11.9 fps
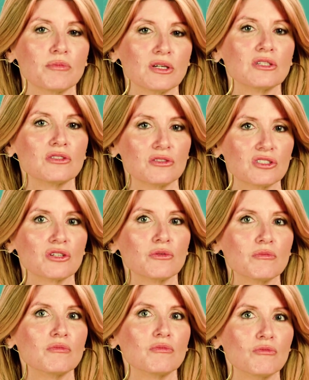but
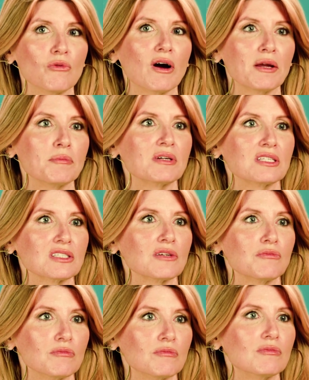to write because
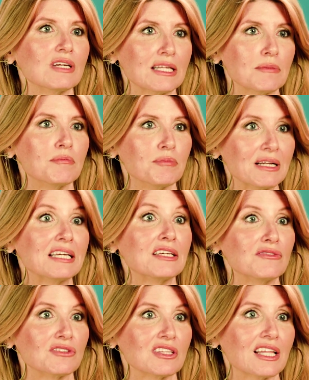I really
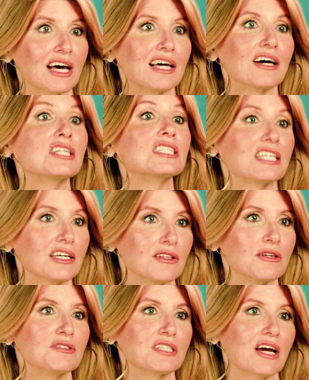believed in that idea and those